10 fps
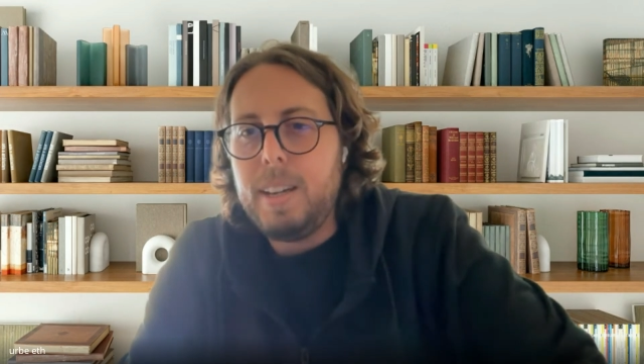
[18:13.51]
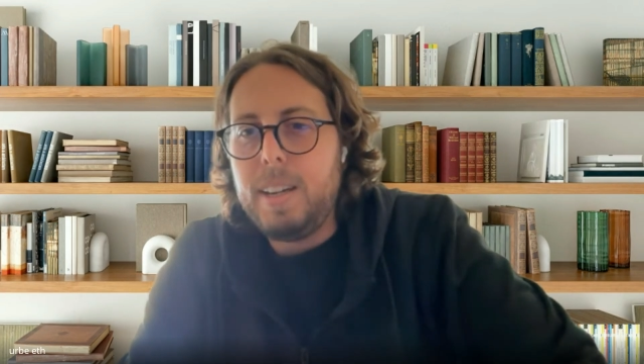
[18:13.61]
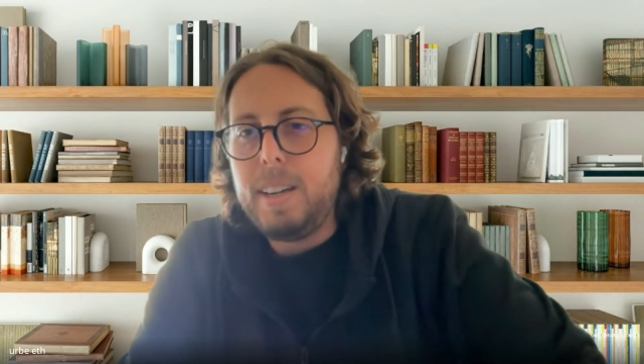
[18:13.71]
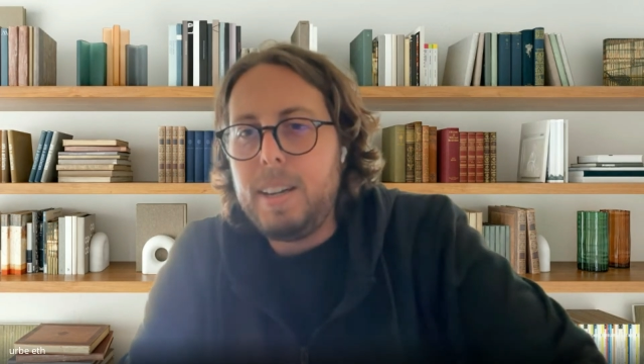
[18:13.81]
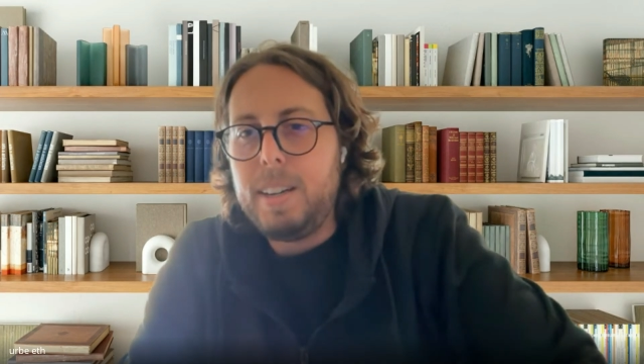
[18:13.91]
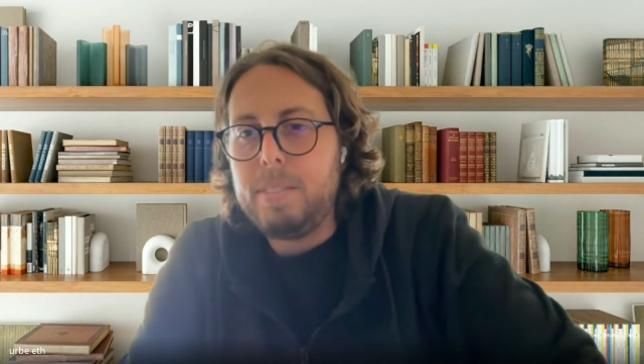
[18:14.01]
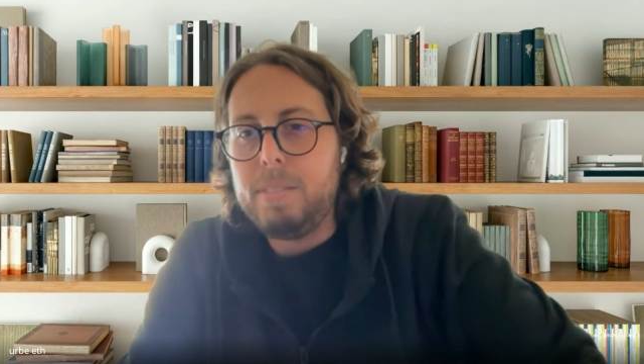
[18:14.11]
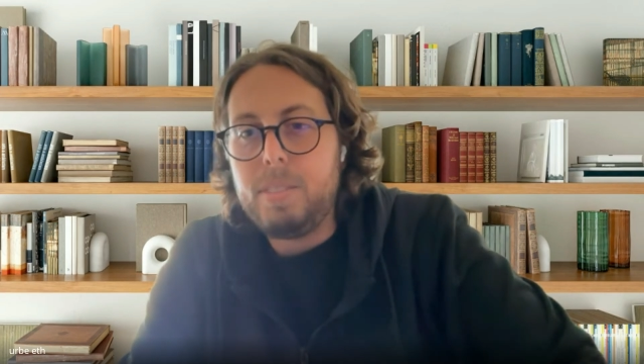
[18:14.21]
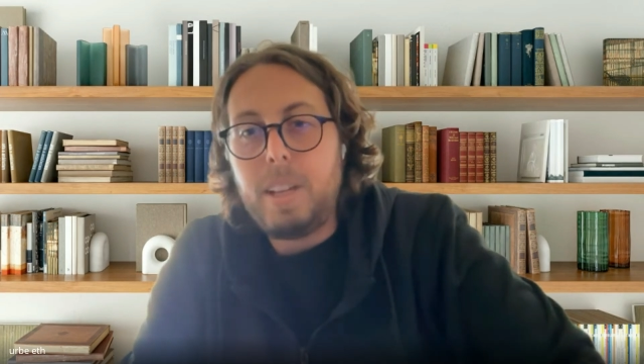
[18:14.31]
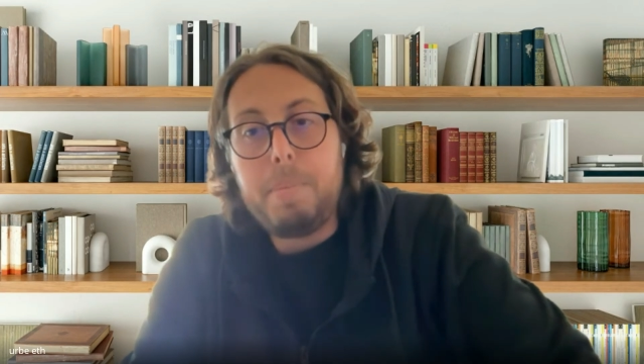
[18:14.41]

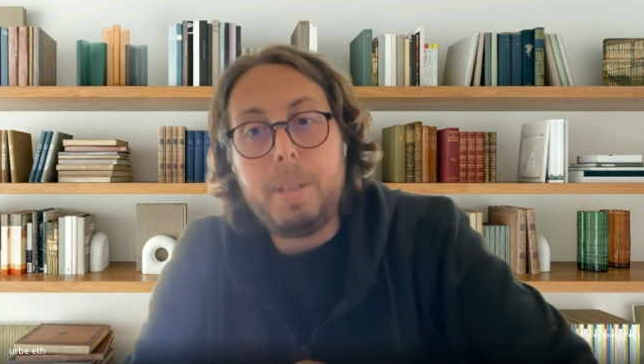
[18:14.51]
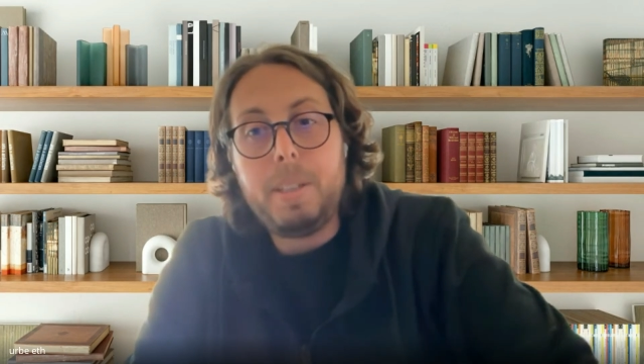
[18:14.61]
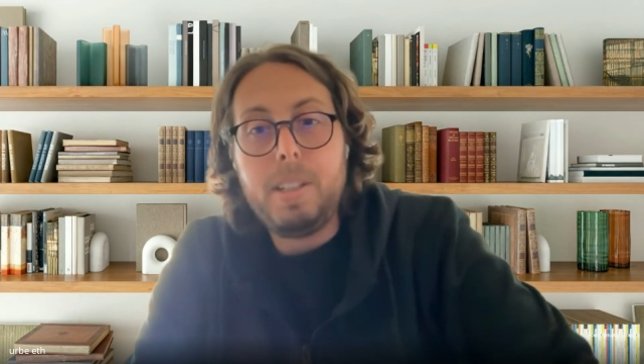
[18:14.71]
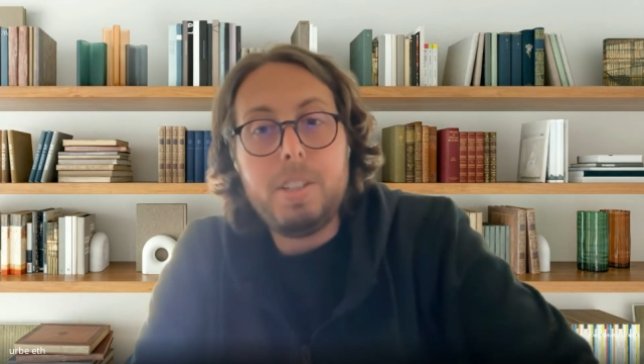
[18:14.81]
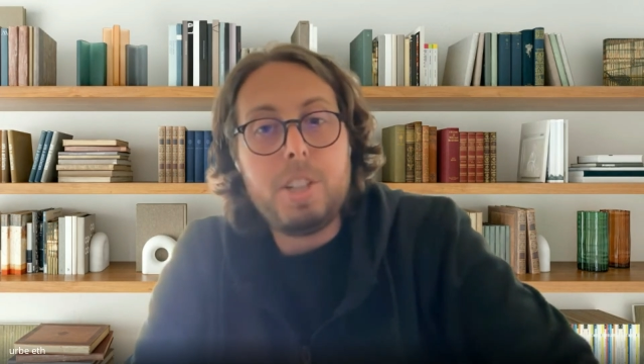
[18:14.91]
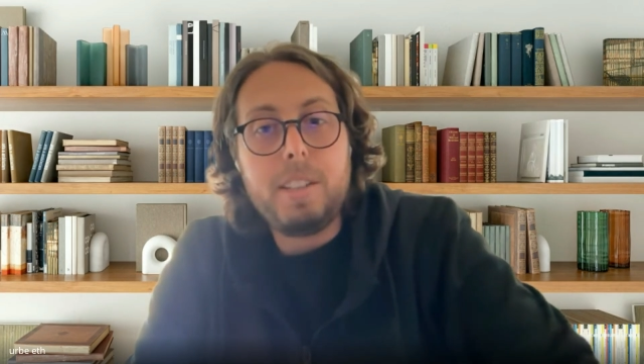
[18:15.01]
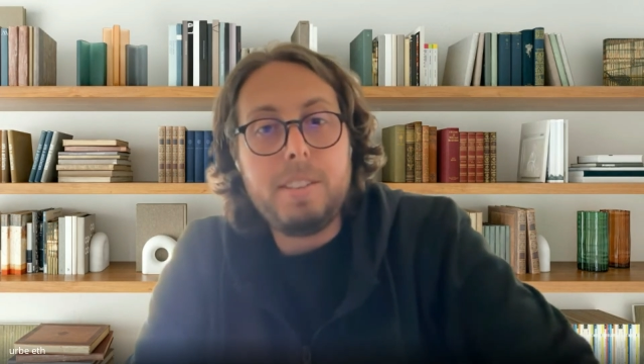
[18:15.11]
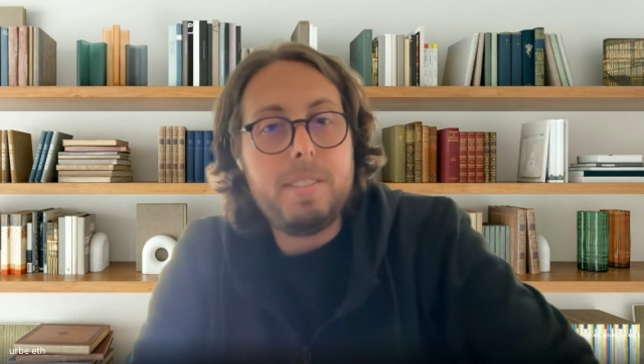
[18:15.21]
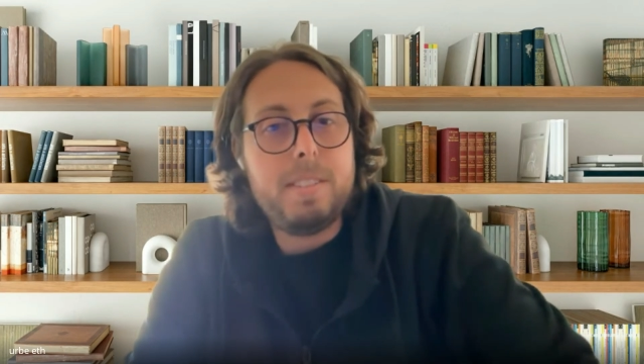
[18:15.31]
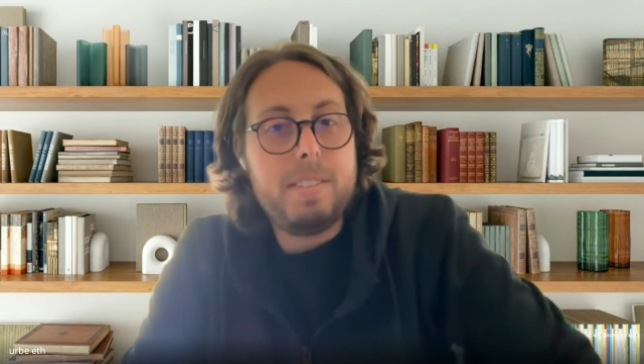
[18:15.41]
type it in the
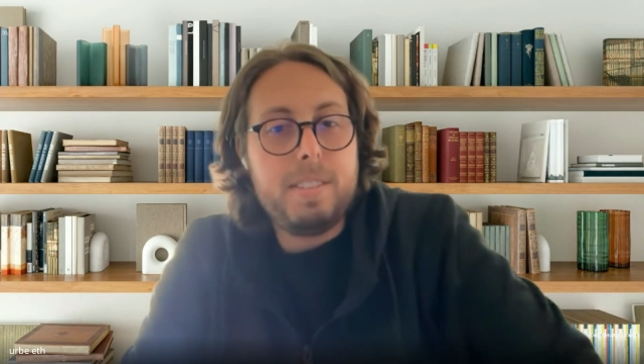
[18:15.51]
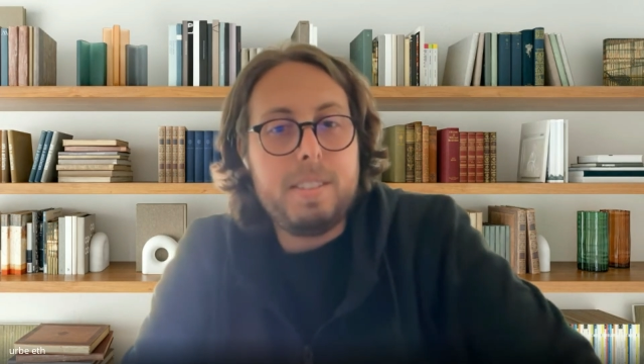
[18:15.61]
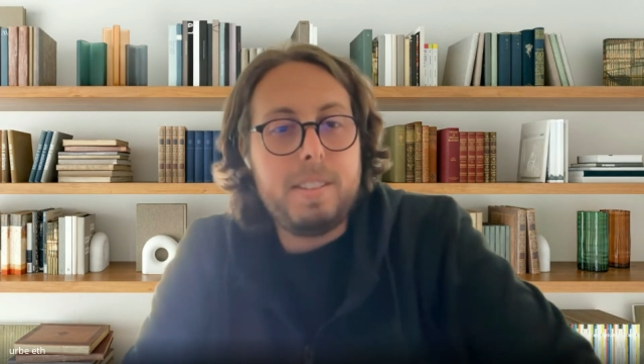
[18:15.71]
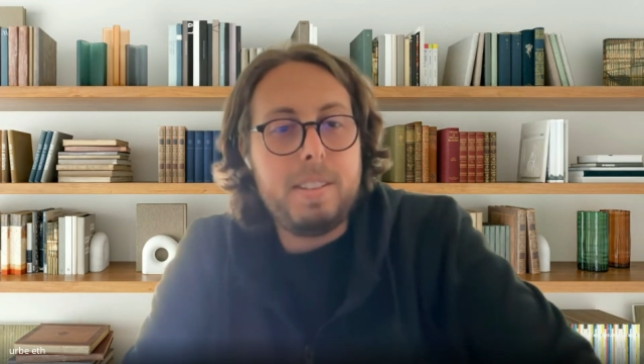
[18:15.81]
chat.